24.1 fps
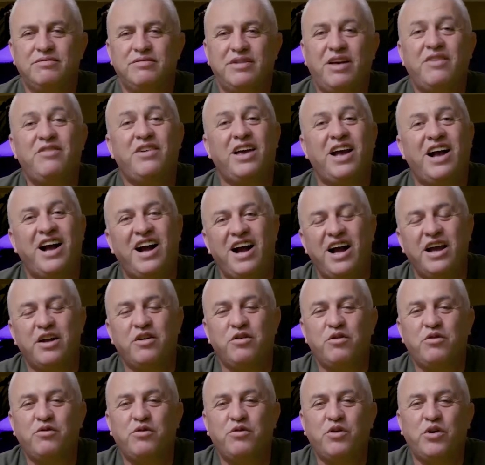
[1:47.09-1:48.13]
They hire
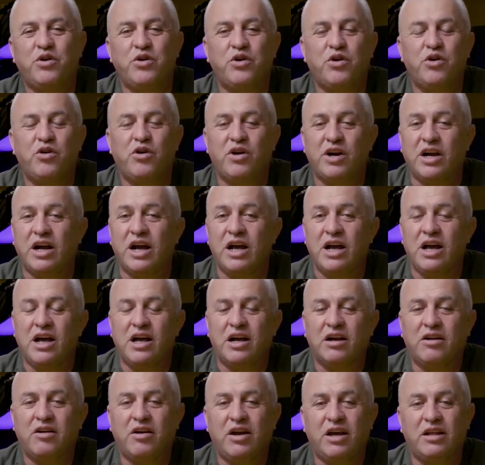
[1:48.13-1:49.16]
you for your
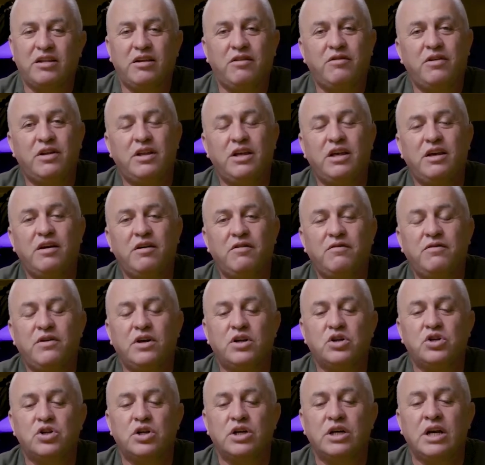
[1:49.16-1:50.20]
creativity,
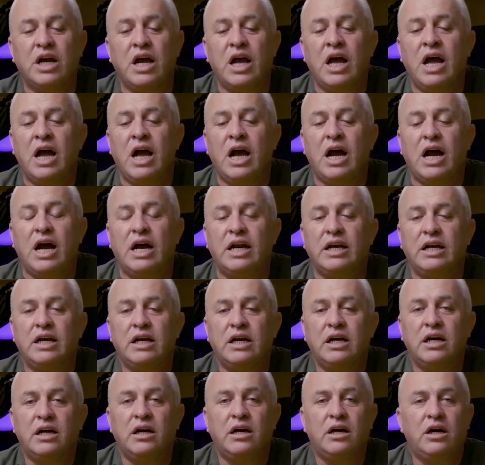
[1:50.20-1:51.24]
vision, and
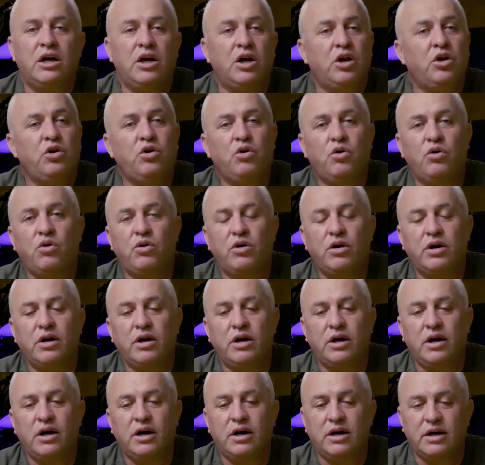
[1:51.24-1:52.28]

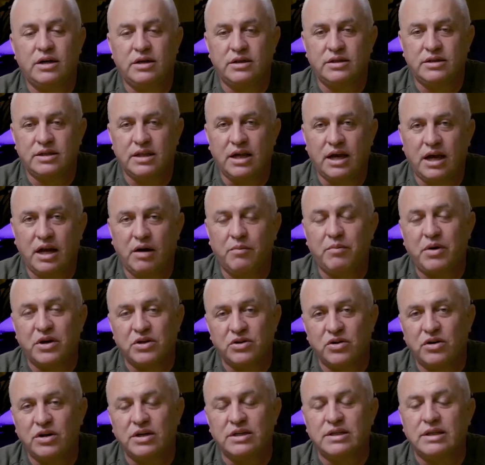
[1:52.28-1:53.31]
your style,
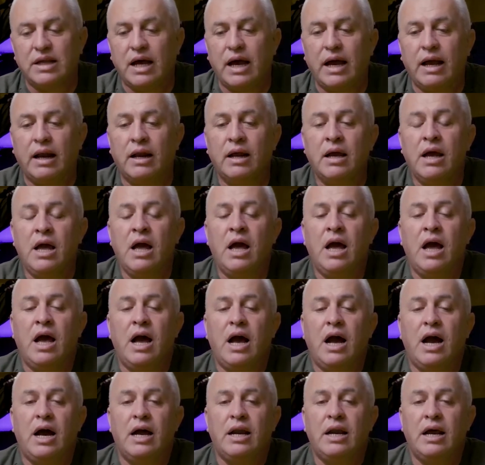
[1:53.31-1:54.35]
personal style.
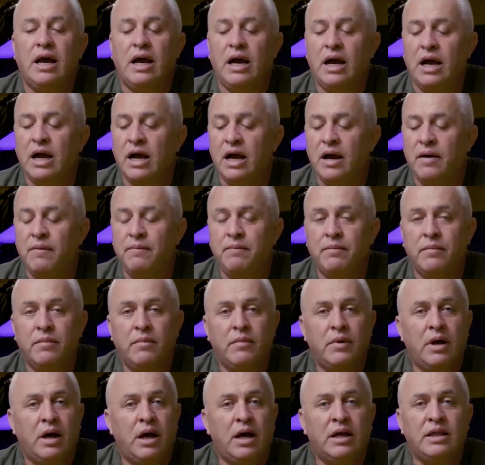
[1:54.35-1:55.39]
And
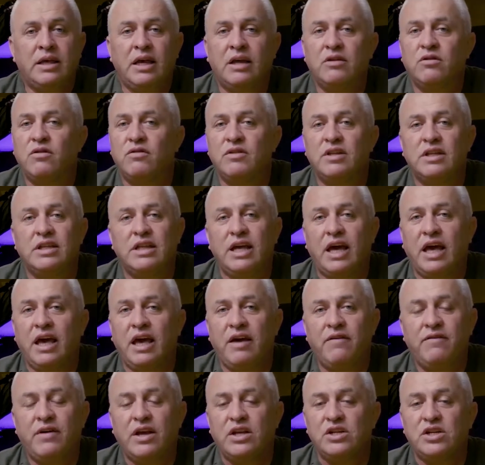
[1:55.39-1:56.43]
at the end of the day,
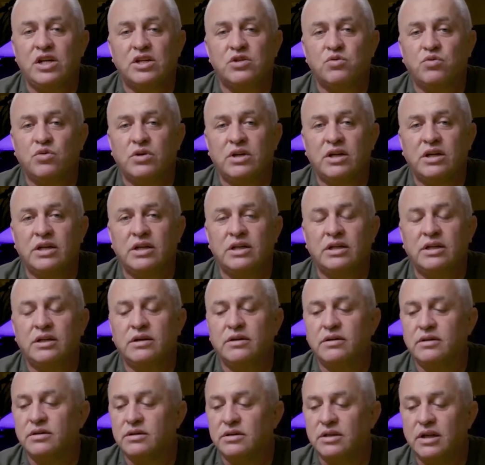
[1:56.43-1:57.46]
they just want
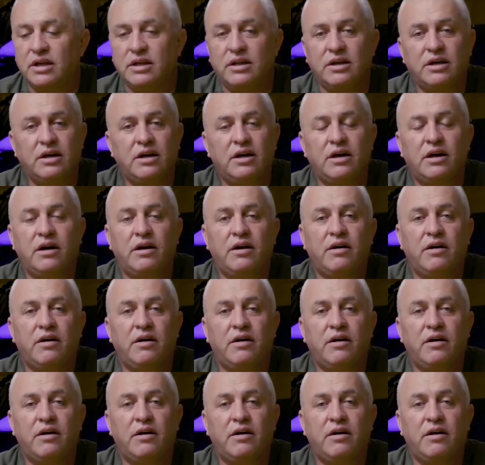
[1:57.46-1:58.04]
to see the